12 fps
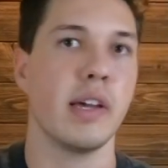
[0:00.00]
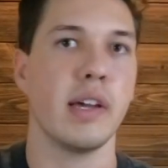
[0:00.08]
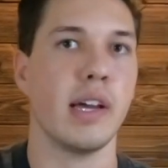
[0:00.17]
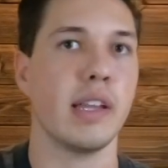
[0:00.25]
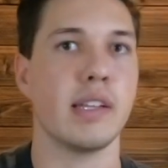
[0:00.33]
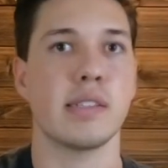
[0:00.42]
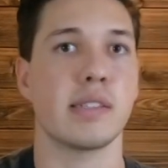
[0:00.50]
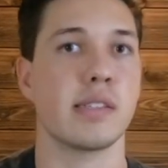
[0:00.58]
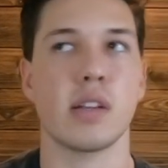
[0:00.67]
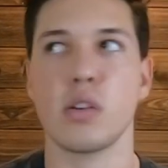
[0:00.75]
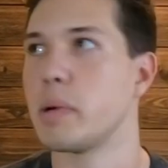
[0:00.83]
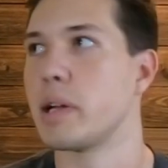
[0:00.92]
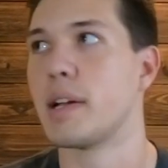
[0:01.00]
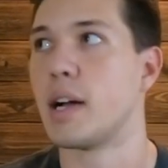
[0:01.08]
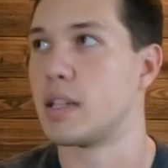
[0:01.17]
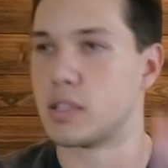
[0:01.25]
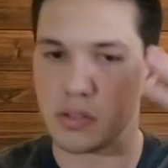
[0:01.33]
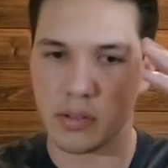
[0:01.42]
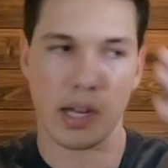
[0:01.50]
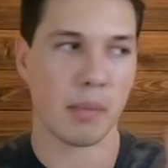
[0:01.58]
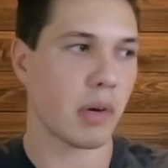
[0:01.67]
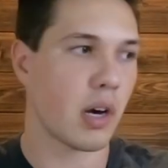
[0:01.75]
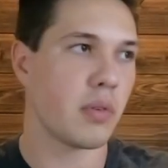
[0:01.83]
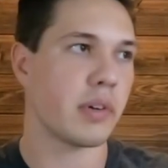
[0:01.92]
And then it's just like, oh my gosh, I'm
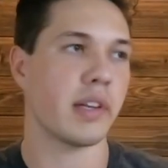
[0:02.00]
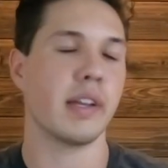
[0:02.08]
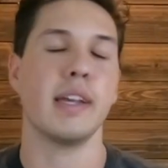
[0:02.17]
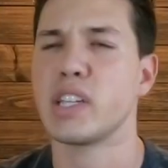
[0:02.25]
going.